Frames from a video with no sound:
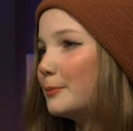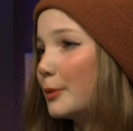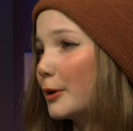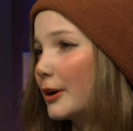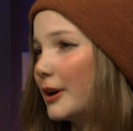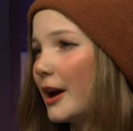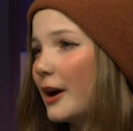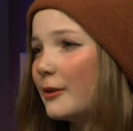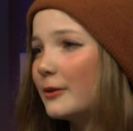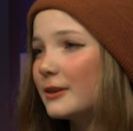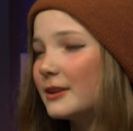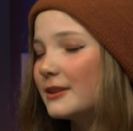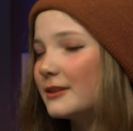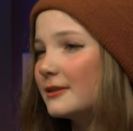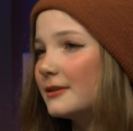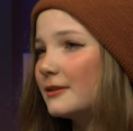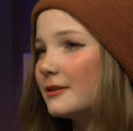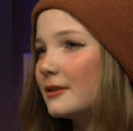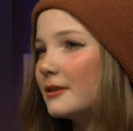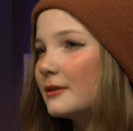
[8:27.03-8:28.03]
Burnout
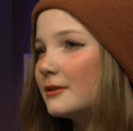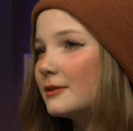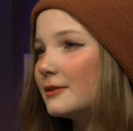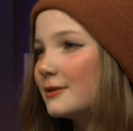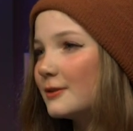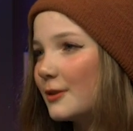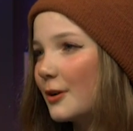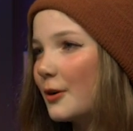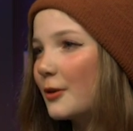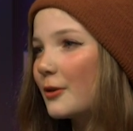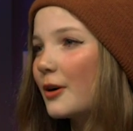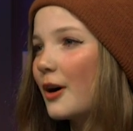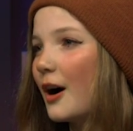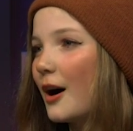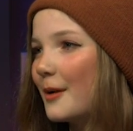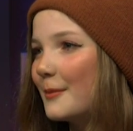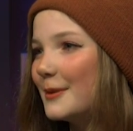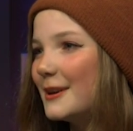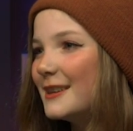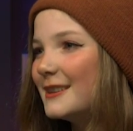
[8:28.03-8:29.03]
is so
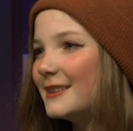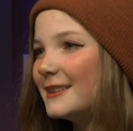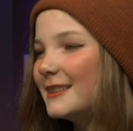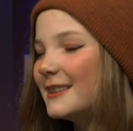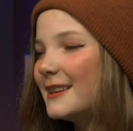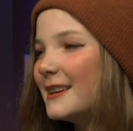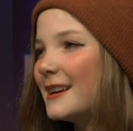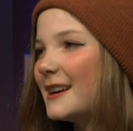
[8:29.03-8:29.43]
common,